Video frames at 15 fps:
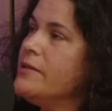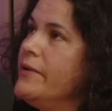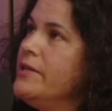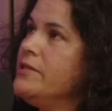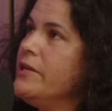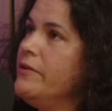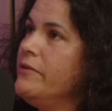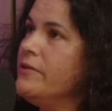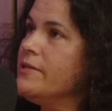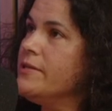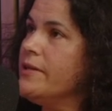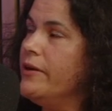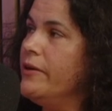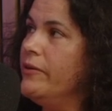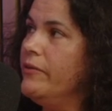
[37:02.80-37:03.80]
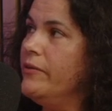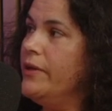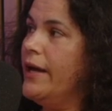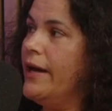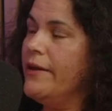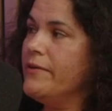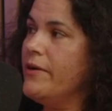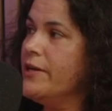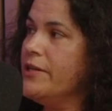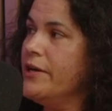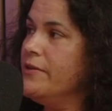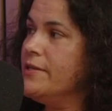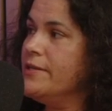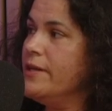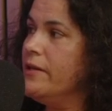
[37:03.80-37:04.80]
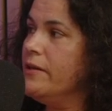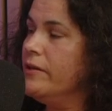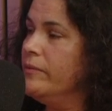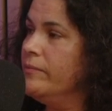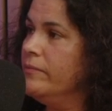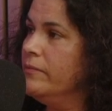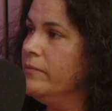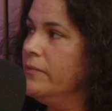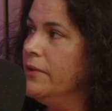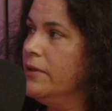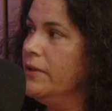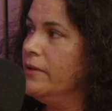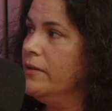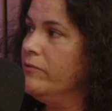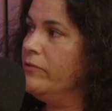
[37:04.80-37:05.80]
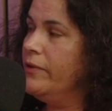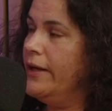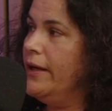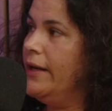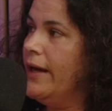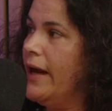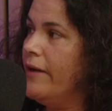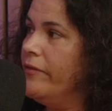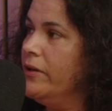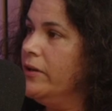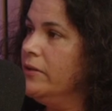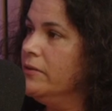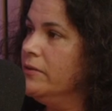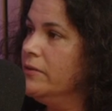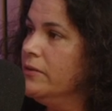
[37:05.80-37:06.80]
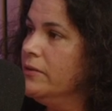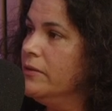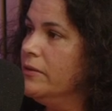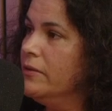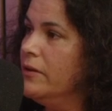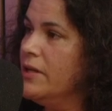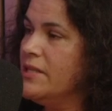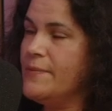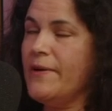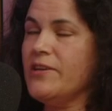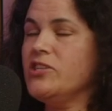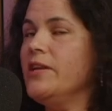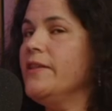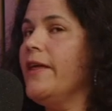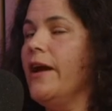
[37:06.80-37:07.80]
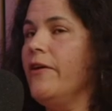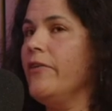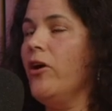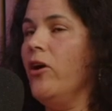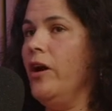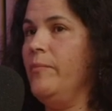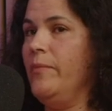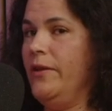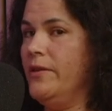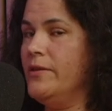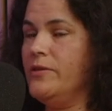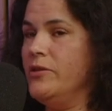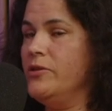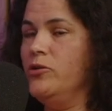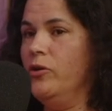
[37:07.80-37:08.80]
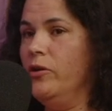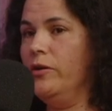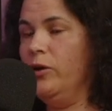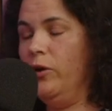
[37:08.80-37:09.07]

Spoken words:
So I don't see them really having, especially the area that I'm in, there's not a